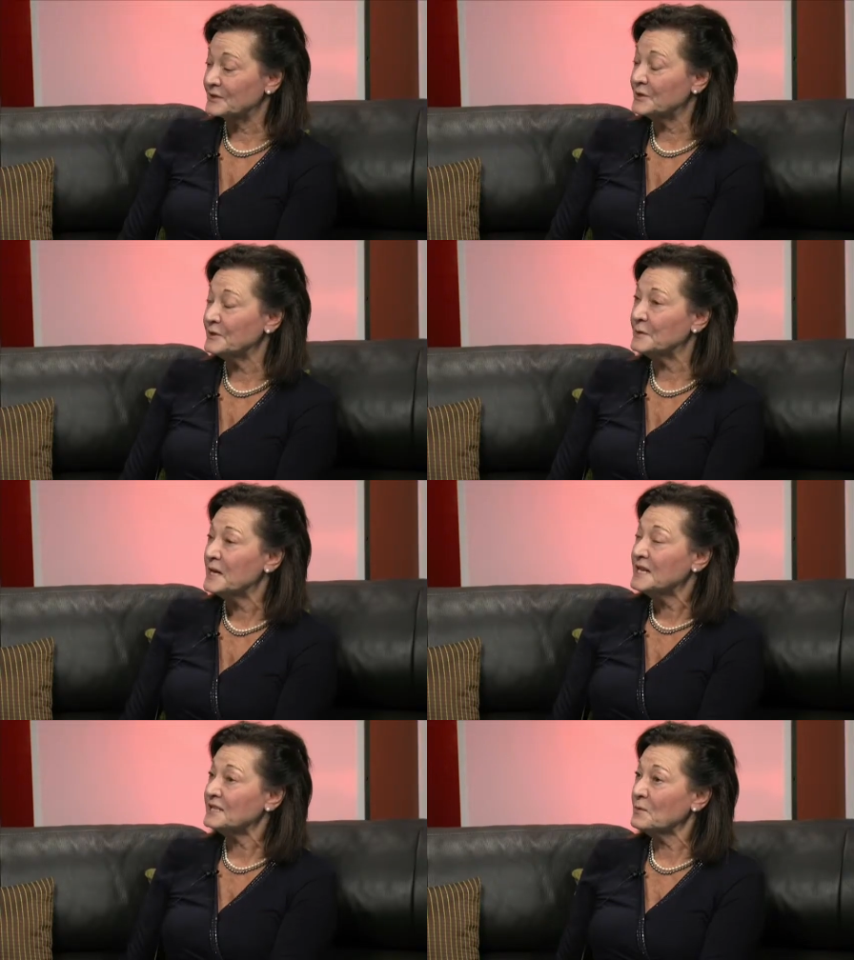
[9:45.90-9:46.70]
true.
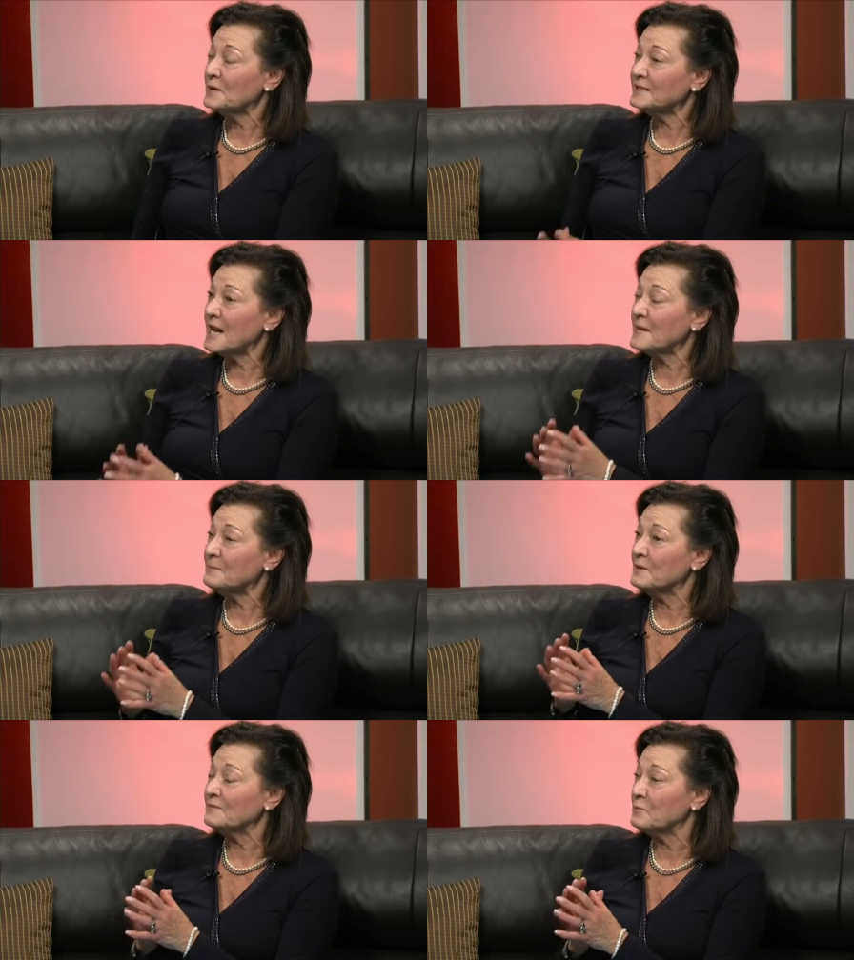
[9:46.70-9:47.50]
So, what
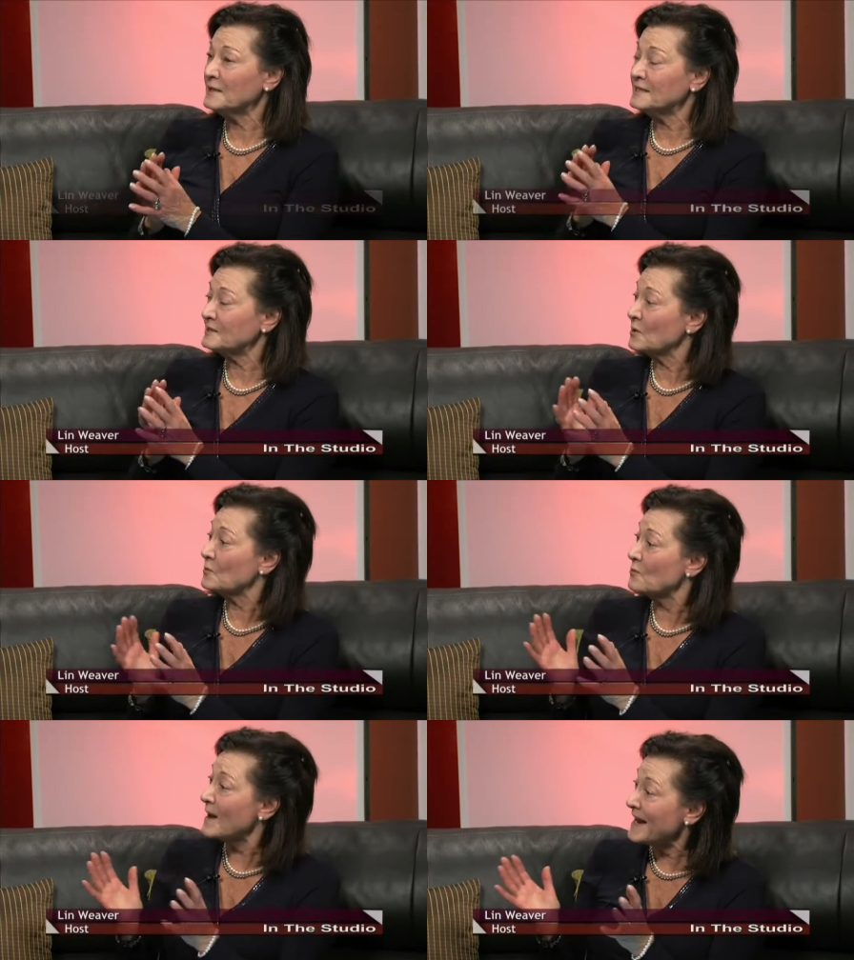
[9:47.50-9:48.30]
type of what is the
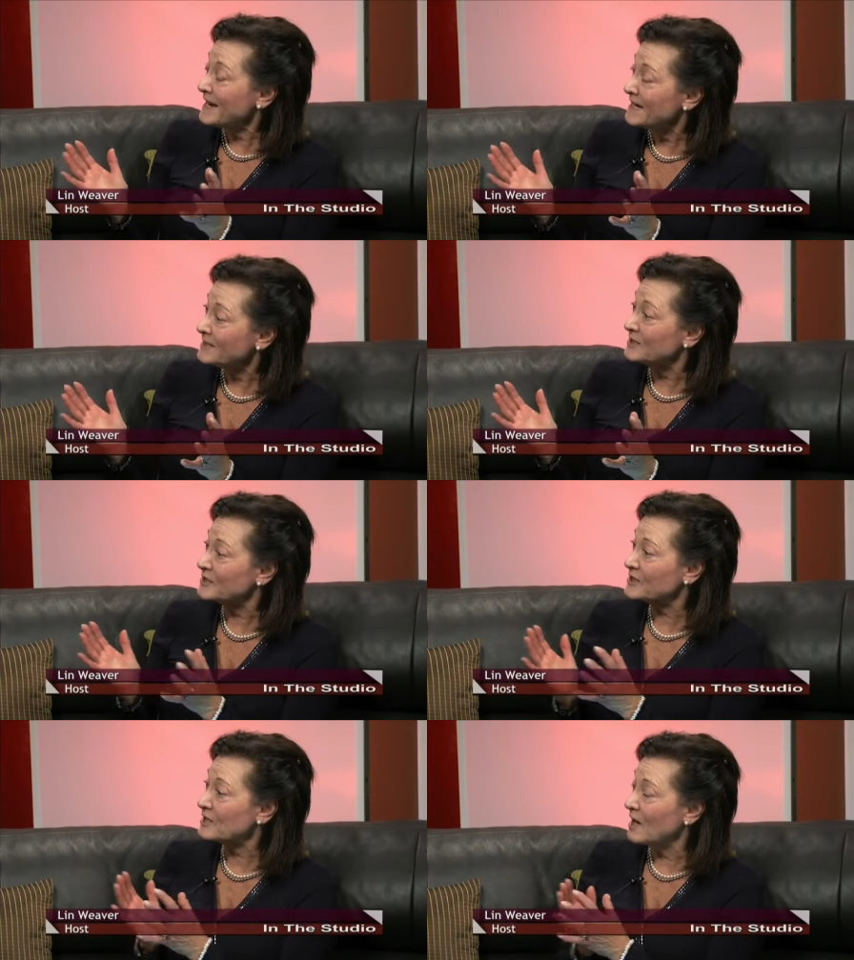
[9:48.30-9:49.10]

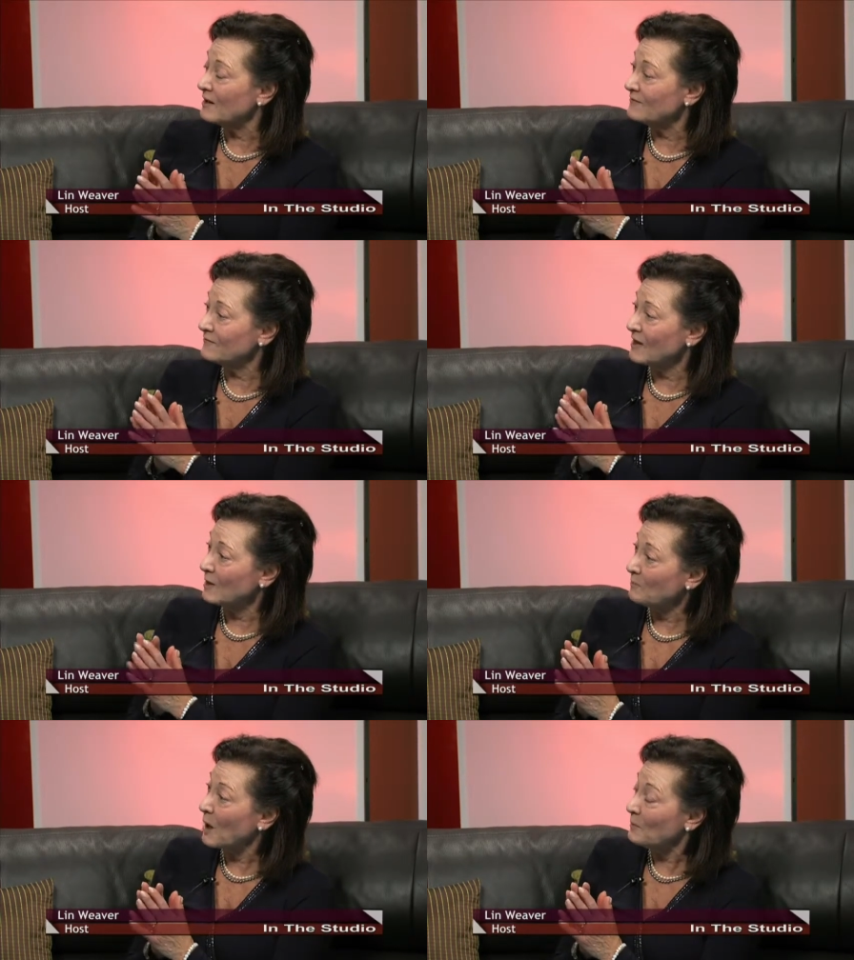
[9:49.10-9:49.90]
range of
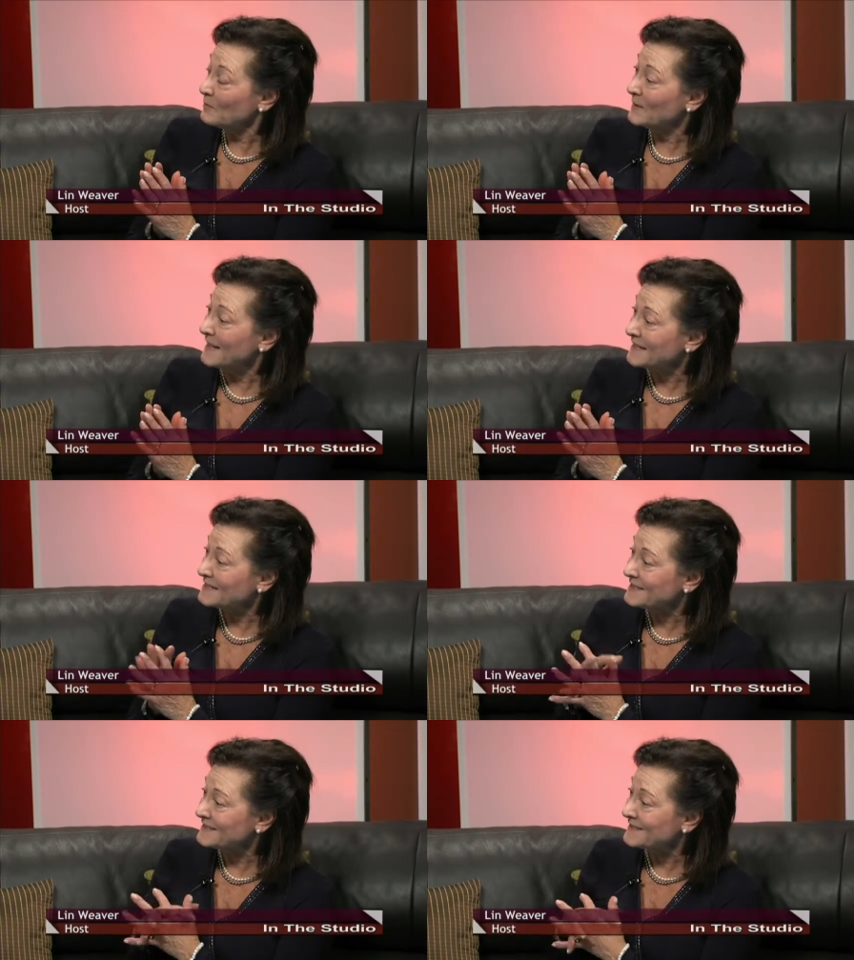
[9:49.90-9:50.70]
uh,
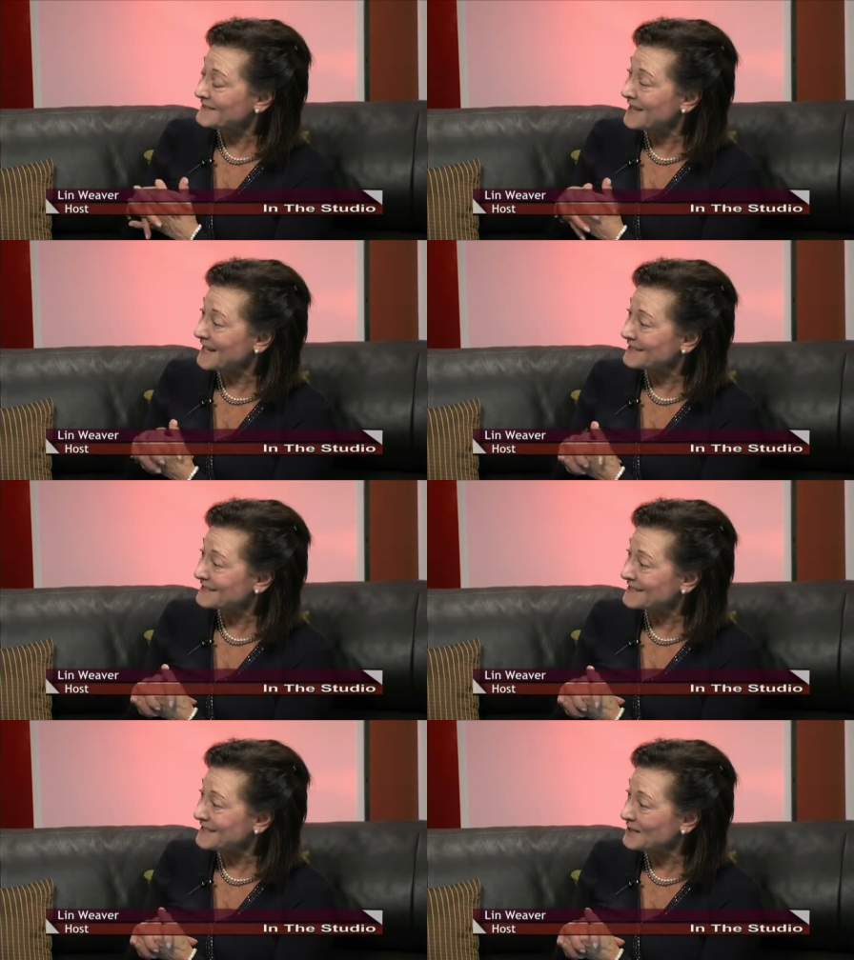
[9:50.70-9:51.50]
population
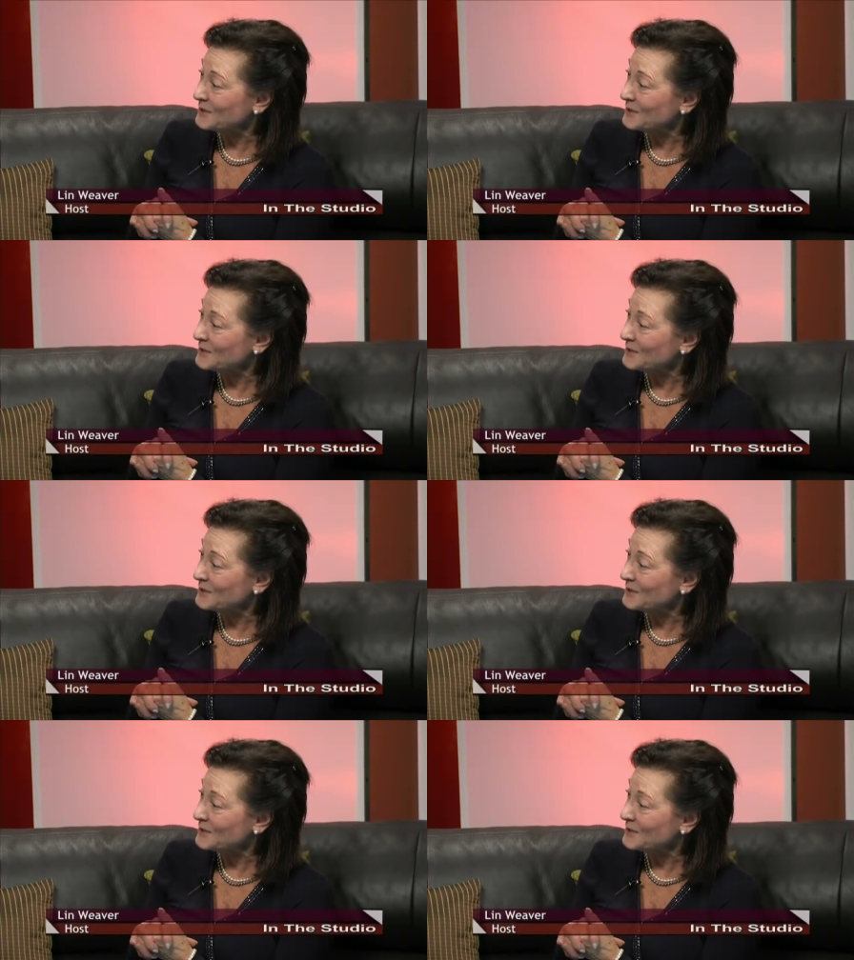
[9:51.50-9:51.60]
that uh,